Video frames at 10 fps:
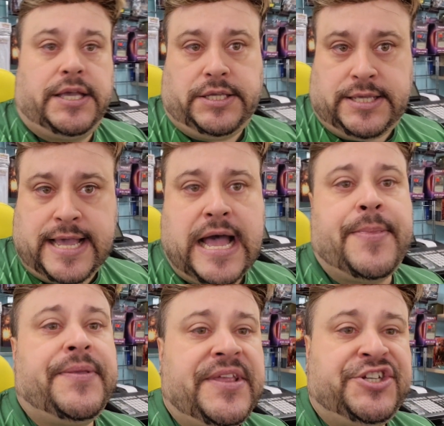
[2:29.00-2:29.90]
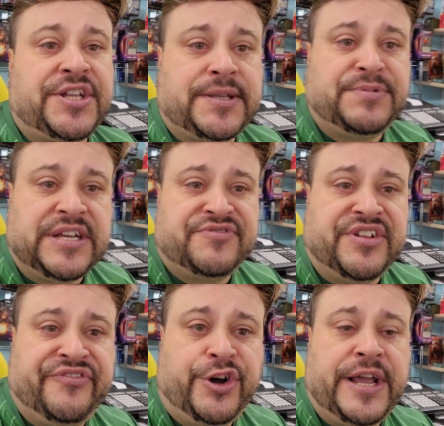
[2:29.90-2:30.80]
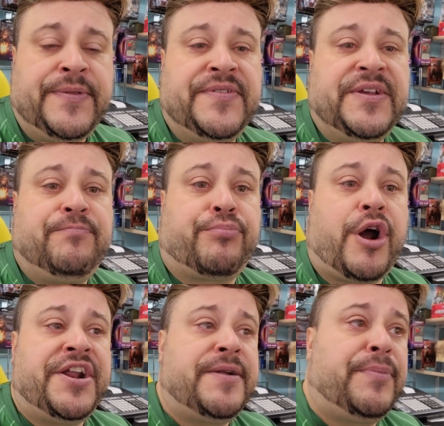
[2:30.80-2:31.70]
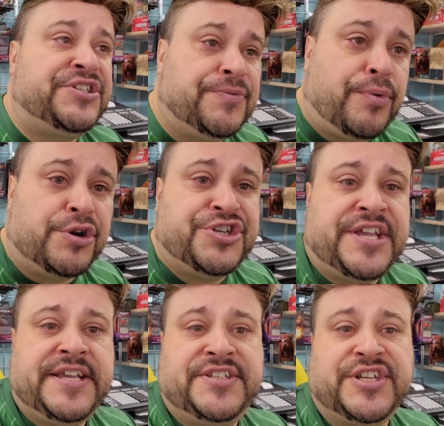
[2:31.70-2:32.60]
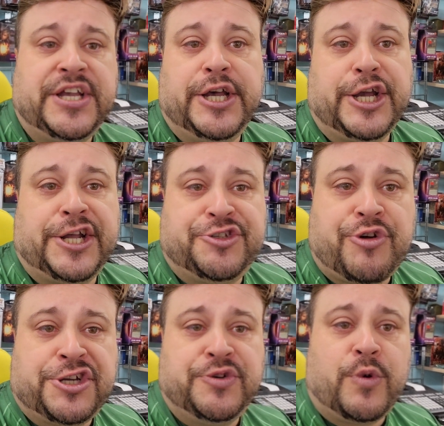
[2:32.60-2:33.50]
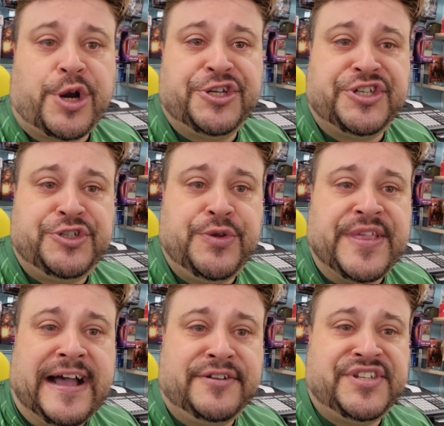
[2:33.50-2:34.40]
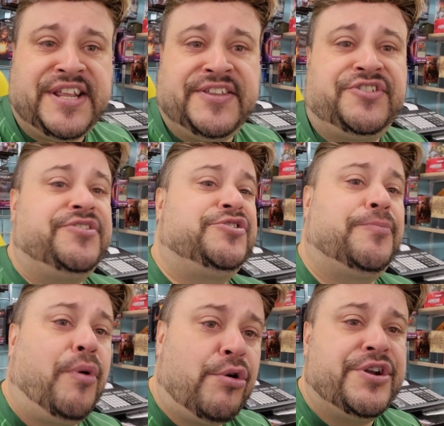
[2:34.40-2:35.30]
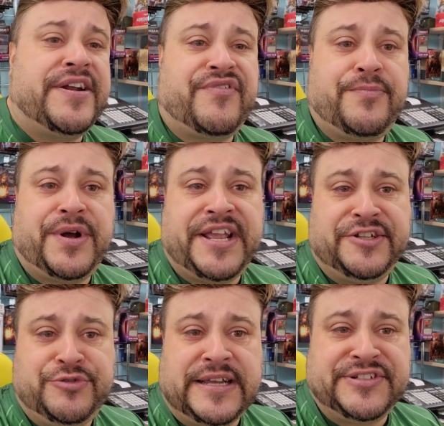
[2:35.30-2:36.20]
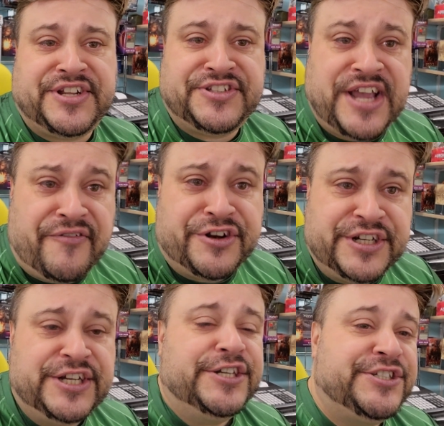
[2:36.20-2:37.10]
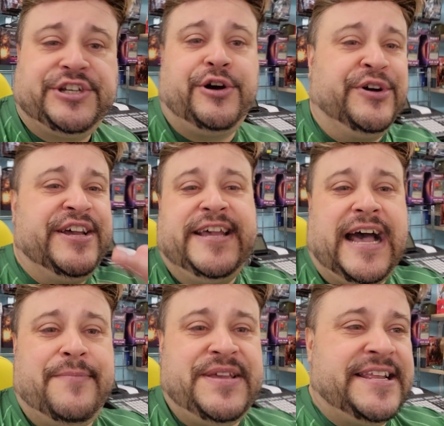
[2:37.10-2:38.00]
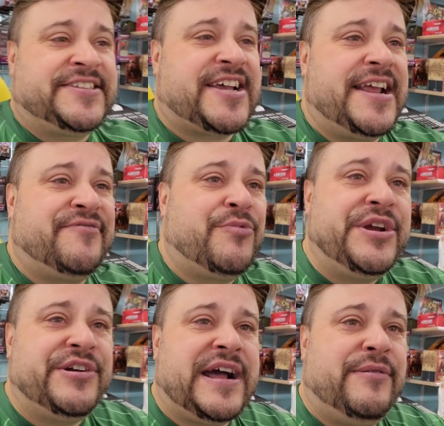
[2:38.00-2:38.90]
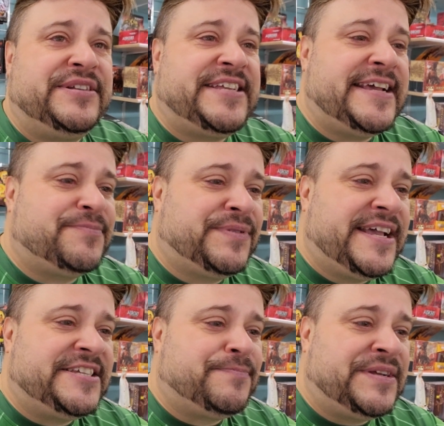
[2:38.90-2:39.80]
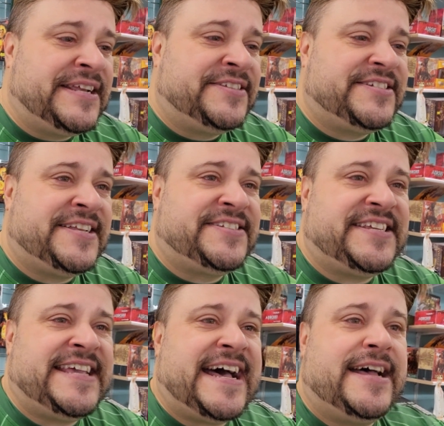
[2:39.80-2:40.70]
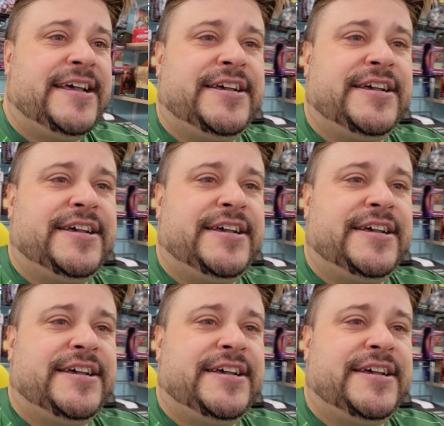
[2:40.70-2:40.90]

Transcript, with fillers: Yeah, and then they shut themselves in the foot, and then they brought in a bunch of Portuguese construction workers in 2000 and then deported everybody in 2007. So, I mean, it's kind of weird how it takes place, but it's, it's, yeah.